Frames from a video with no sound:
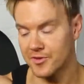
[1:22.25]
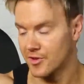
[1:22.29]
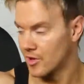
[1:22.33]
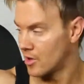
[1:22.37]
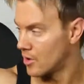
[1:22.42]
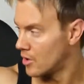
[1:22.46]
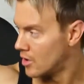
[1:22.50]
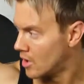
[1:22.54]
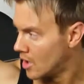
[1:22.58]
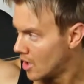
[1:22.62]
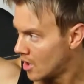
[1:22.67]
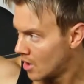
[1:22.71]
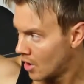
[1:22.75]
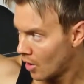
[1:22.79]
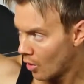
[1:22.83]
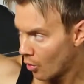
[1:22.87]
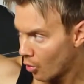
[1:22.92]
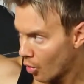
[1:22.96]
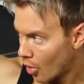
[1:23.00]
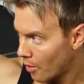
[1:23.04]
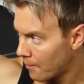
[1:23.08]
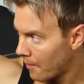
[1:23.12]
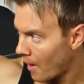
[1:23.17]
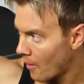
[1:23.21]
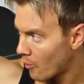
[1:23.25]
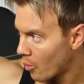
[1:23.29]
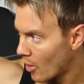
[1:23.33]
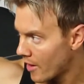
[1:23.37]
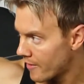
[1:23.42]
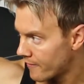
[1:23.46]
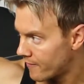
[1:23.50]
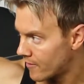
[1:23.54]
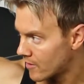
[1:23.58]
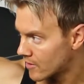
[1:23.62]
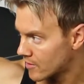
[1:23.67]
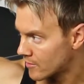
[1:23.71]
So warm up
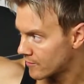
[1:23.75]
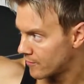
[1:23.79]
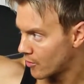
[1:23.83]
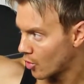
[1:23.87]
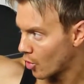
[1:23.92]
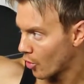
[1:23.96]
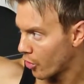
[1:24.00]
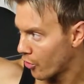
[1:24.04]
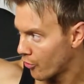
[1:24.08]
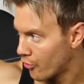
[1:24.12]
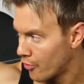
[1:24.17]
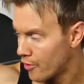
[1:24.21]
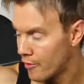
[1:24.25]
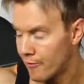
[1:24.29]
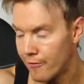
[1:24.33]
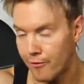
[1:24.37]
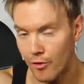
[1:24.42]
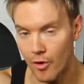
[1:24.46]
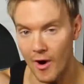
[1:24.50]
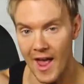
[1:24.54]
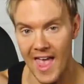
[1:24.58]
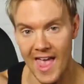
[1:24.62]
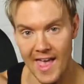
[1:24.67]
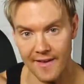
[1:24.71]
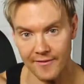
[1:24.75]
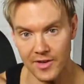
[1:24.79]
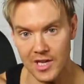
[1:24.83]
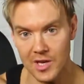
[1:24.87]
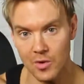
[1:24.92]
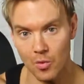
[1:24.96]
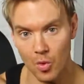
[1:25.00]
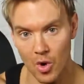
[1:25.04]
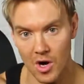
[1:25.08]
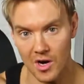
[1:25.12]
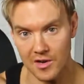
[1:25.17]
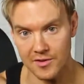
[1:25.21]
weight first of all, 3 or 4
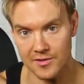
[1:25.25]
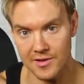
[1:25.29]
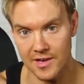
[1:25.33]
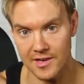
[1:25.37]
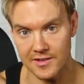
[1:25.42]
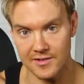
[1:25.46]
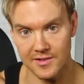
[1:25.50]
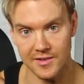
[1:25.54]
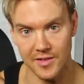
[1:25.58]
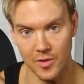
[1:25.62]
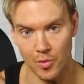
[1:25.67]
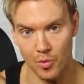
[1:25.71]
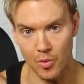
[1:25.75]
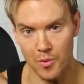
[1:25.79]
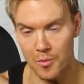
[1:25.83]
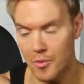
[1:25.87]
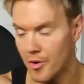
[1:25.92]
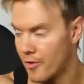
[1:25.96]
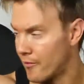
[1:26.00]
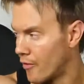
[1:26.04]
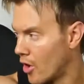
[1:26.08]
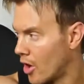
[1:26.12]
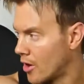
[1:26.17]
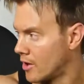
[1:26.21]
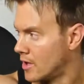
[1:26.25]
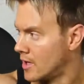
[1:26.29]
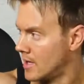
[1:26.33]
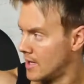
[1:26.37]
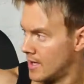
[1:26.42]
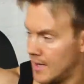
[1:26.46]
heavy work sets, and then we'll move on.